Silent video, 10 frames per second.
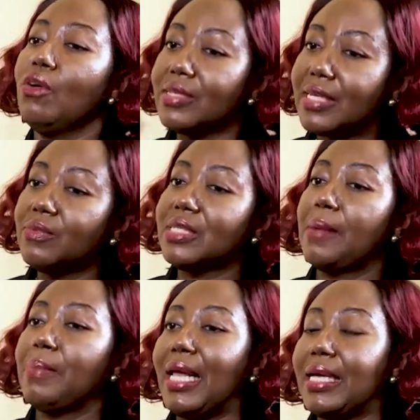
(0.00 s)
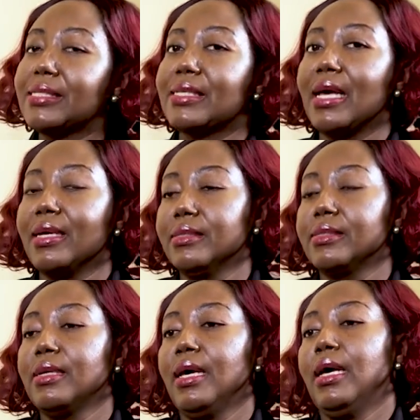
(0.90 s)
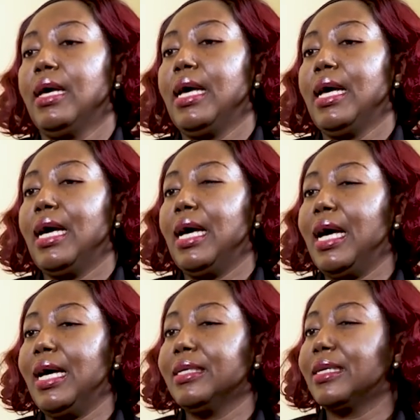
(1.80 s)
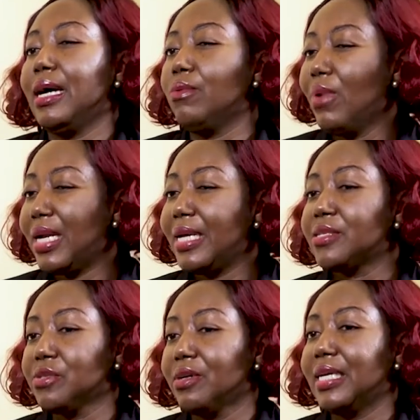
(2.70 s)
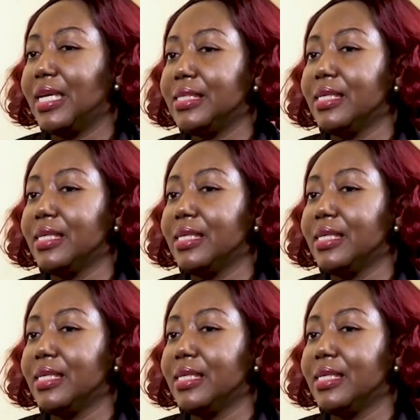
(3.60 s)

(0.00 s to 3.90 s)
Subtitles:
constantly was applying science. And when I saw that, I